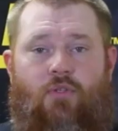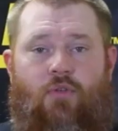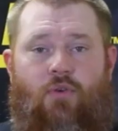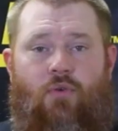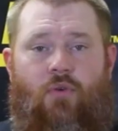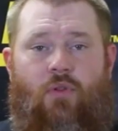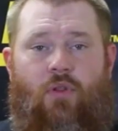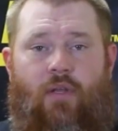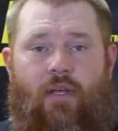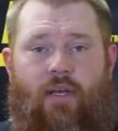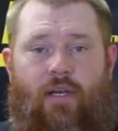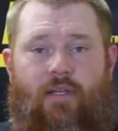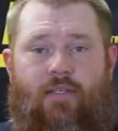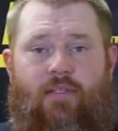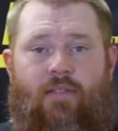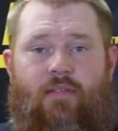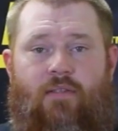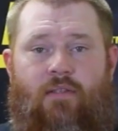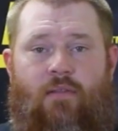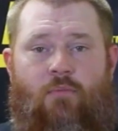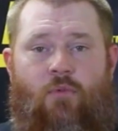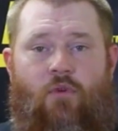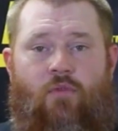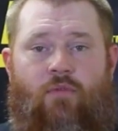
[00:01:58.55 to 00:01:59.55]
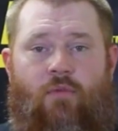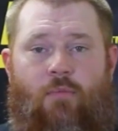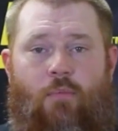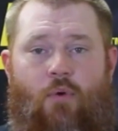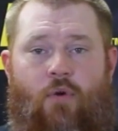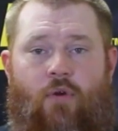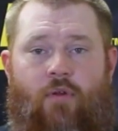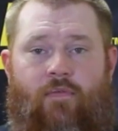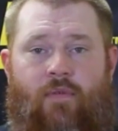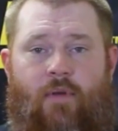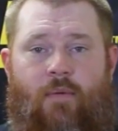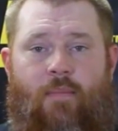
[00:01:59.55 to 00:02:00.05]
2 clicks to move the
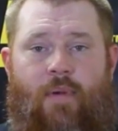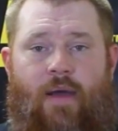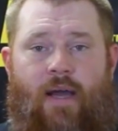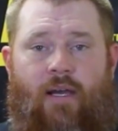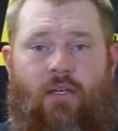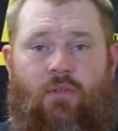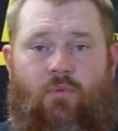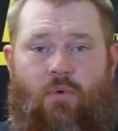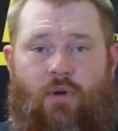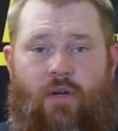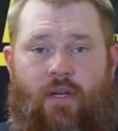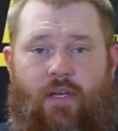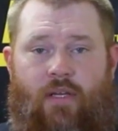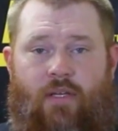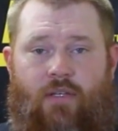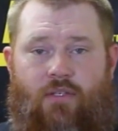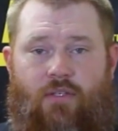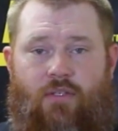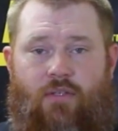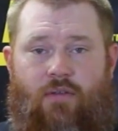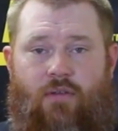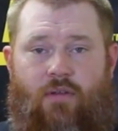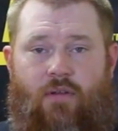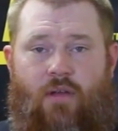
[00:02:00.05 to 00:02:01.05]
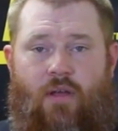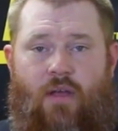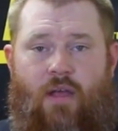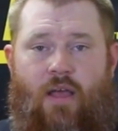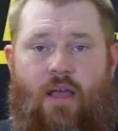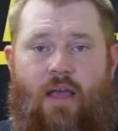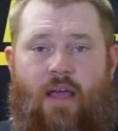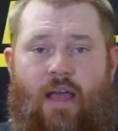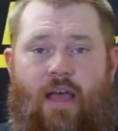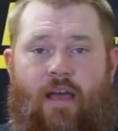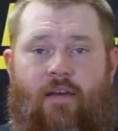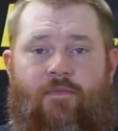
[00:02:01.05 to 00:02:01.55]
point of impact 1 inch.
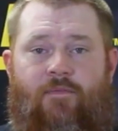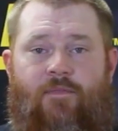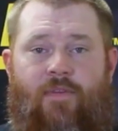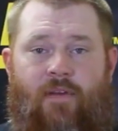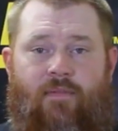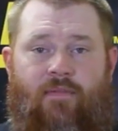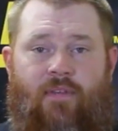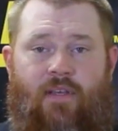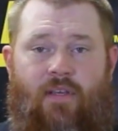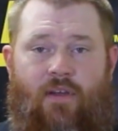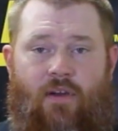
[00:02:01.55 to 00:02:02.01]
At 50